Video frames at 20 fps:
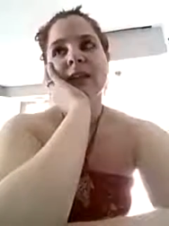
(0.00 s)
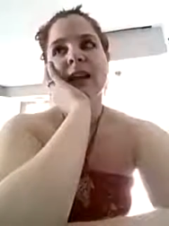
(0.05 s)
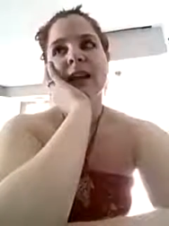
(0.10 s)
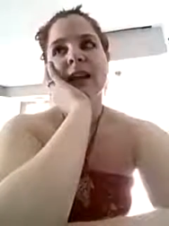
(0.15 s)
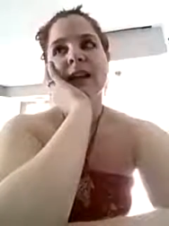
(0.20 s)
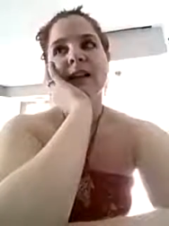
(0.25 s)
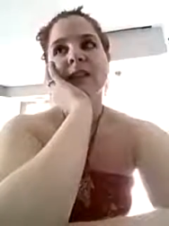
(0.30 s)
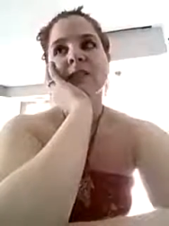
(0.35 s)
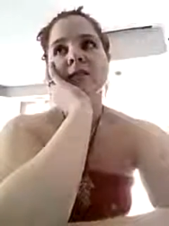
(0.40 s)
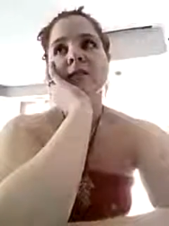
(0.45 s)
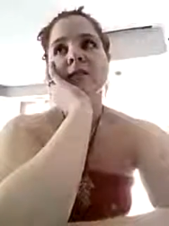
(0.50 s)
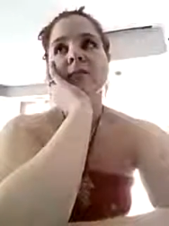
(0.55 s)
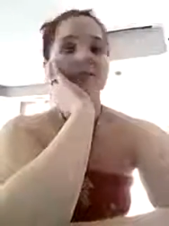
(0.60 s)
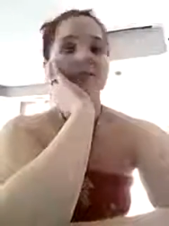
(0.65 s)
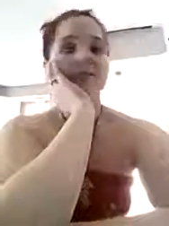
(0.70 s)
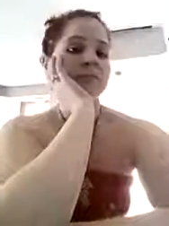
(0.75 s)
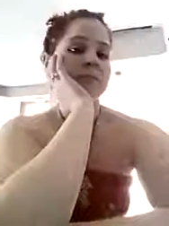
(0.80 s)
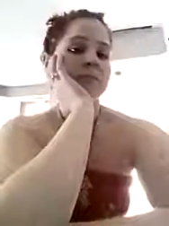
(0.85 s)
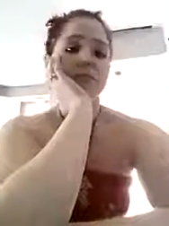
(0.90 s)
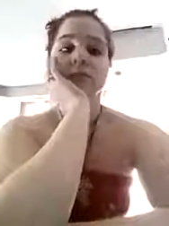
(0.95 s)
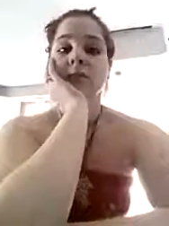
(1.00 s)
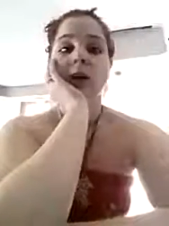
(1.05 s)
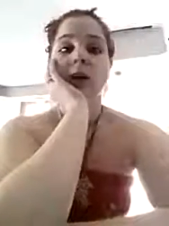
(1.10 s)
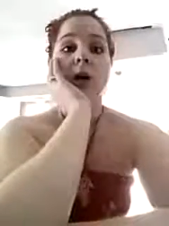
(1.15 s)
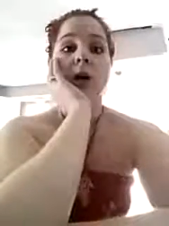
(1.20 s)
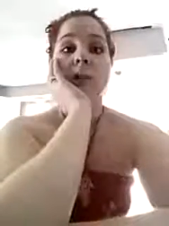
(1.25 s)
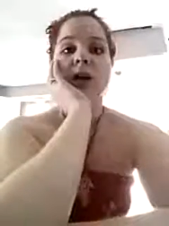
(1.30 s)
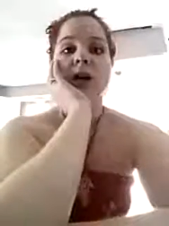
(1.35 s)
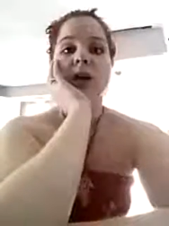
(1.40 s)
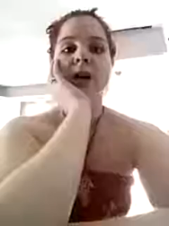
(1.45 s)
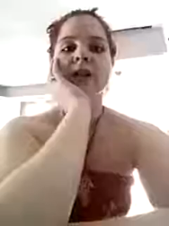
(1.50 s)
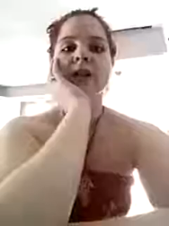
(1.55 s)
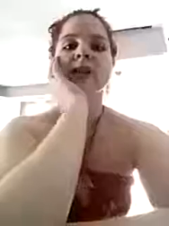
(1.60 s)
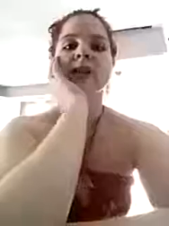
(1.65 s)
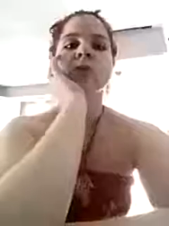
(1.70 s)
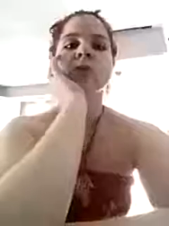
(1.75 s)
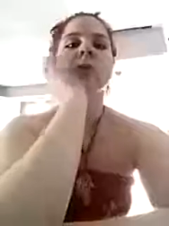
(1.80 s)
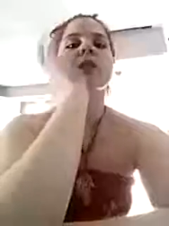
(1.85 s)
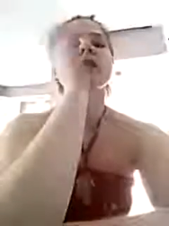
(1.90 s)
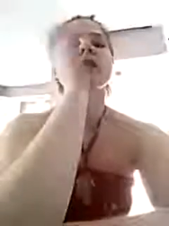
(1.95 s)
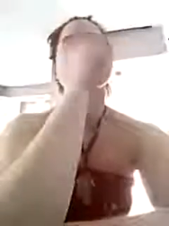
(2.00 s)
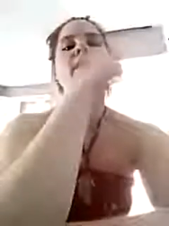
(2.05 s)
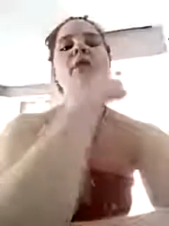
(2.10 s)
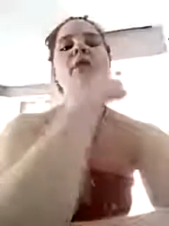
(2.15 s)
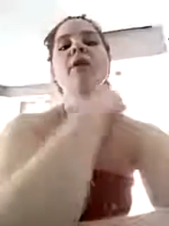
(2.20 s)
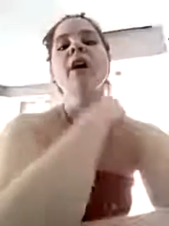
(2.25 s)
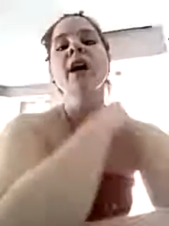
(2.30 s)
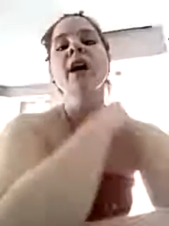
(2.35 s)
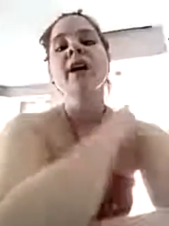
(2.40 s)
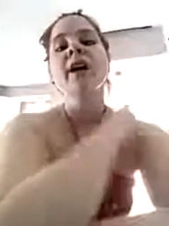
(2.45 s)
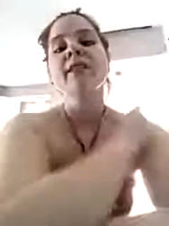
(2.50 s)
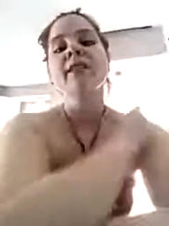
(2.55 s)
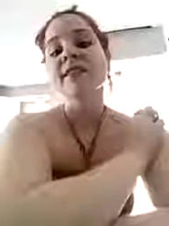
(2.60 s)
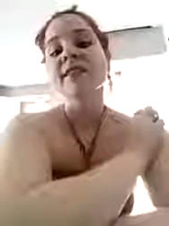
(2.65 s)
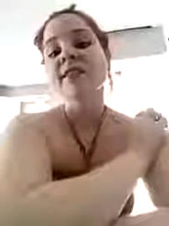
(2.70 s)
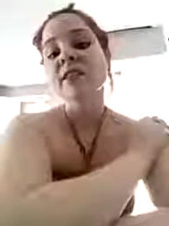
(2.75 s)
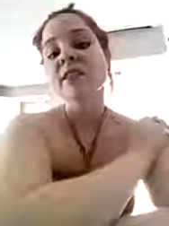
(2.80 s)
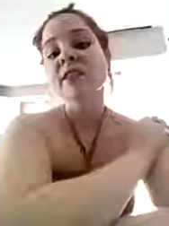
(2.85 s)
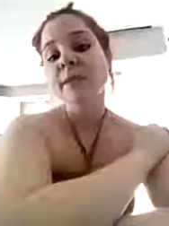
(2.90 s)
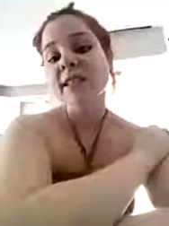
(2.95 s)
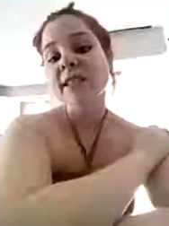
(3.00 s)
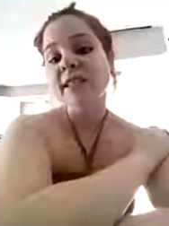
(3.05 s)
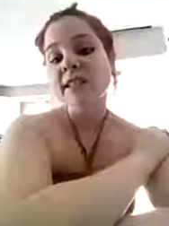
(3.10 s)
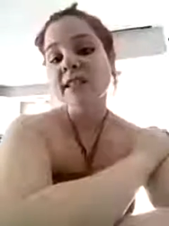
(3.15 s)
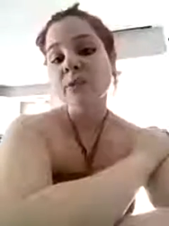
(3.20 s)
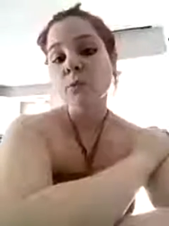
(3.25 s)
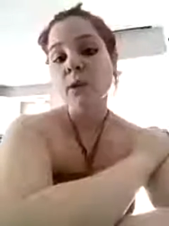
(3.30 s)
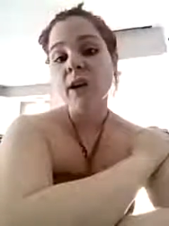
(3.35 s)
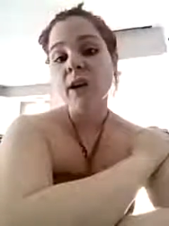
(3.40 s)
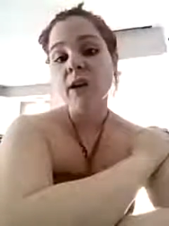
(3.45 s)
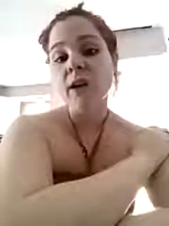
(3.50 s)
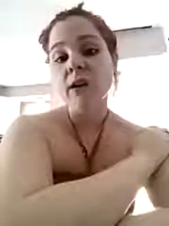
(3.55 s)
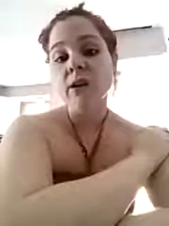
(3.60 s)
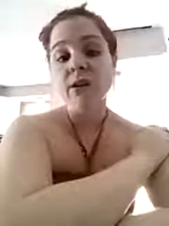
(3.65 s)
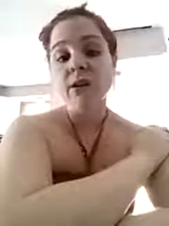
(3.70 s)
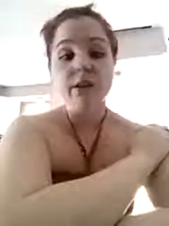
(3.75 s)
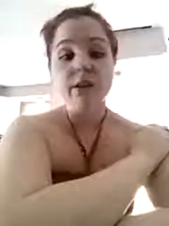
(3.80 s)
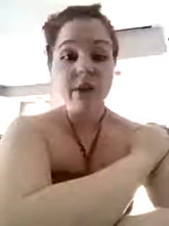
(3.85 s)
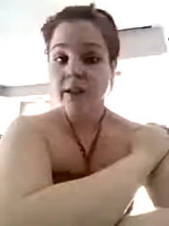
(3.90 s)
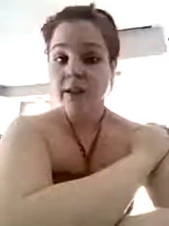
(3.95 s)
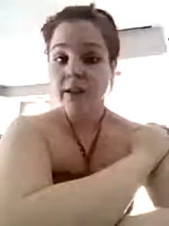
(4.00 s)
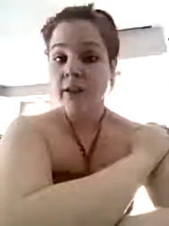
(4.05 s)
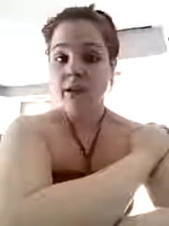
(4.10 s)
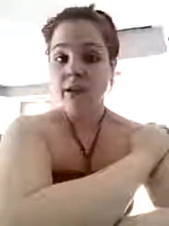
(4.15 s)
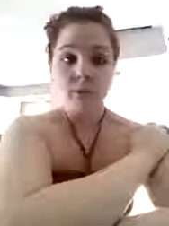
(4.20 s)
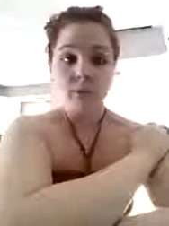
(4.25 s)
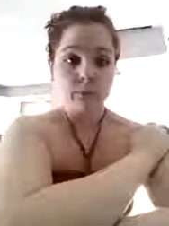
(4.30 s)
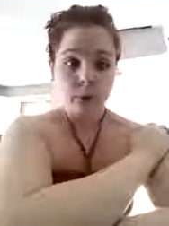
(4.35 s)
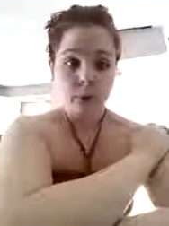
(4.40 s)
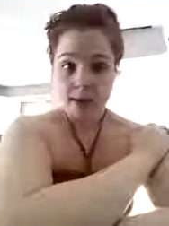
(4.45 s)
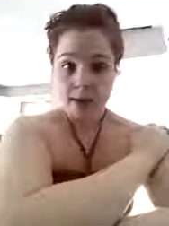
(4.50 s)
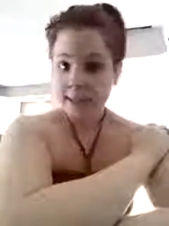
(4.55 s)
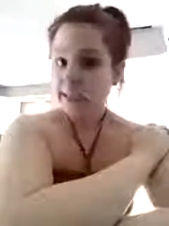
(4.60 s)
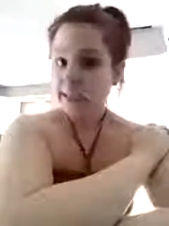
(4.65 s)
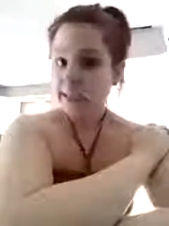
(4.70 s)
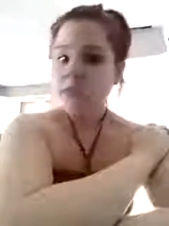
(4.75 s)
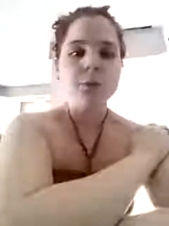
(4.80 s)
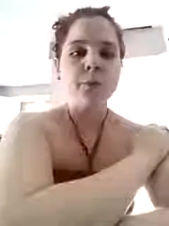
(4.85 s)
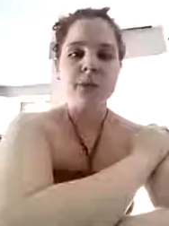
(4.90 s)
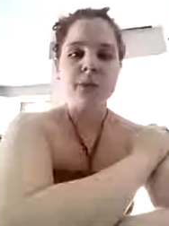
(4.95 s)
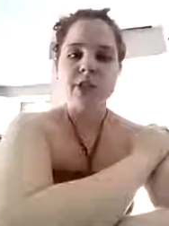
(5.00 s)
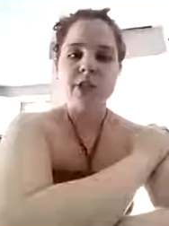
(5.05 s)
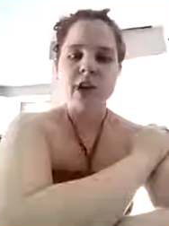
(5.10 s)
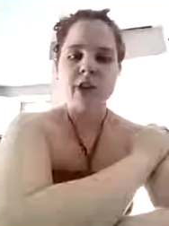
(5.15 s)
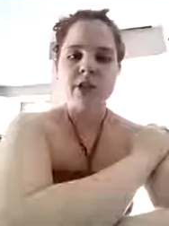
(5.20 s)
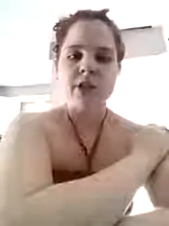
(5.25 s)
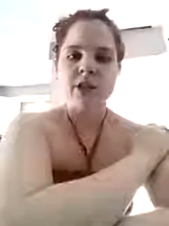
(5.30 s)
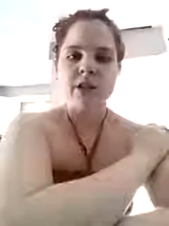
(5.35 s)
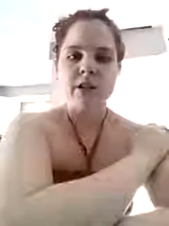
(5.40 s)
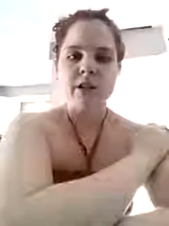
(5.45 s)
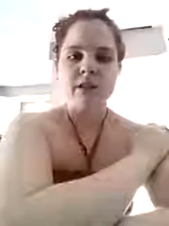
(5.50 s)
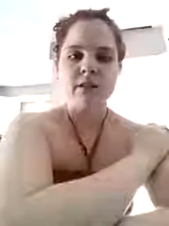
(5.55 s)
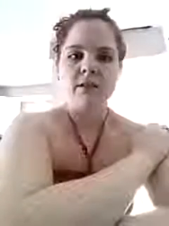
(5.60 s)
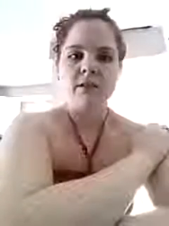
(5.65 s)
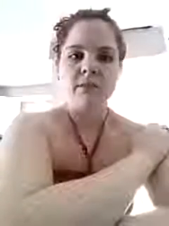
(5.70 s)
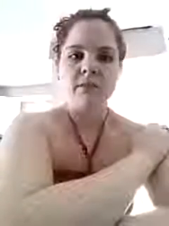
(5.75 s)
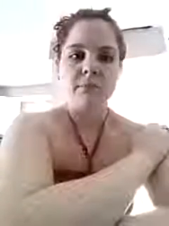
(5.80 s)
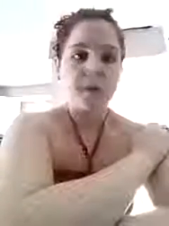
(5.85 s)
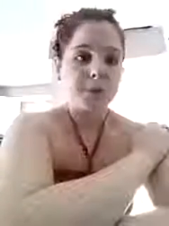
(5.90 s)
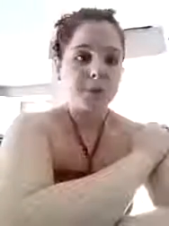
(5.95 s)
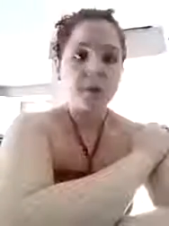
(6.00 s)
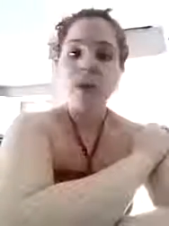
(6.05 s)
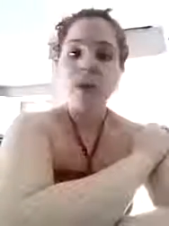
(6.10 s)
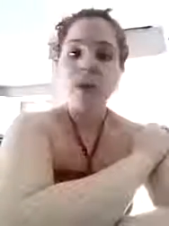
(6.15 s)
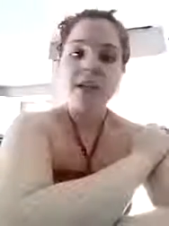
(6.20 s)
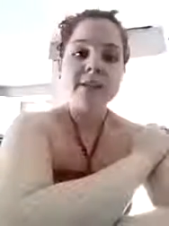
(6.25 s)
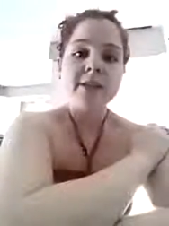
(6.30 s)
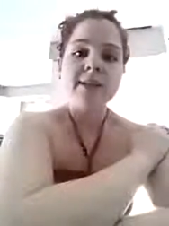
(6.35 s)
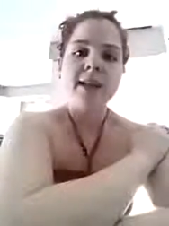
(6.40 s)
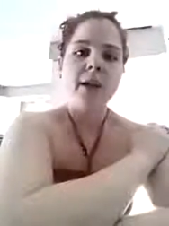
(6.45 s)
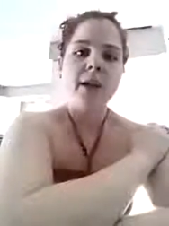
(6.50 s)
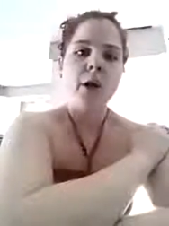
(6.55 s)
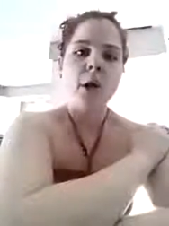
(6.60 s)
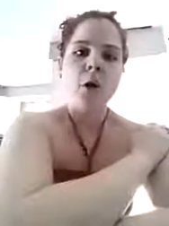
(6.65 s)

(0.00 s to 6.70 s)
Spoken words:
And I'll be honest with you, this is a business where you're going to run into rejection. People are going to say